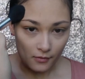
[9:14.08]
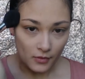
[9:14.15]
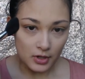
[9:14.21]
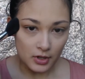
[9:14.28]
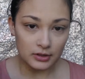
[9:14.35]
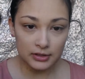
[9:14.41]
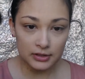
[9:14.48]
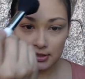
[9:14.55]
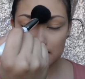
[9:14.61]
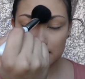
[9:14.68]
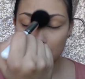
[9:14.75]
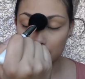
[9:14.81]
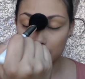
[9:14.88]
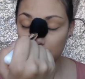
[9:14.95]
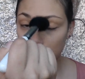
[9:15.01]
to set
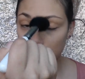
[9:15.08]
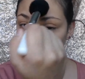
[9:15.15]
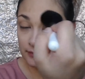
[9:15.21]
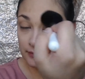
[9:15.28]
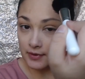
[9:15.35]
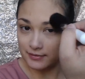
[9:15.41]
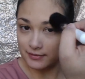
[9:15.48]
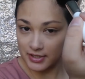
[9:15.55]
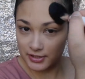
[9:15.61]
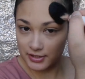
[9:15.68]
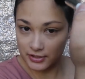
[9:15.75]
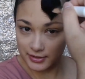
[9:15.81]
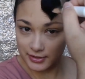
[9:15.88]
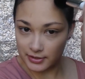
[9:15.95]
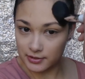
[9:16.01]
the foundation
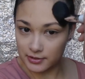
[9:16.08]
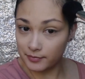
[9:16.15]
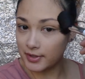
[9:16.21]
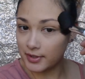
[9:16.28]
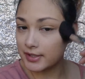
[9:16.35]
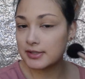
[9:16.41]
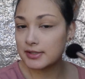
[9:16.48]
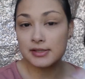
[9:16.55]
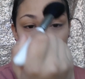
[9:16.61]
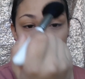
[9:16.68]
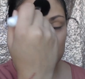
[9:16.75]
into place.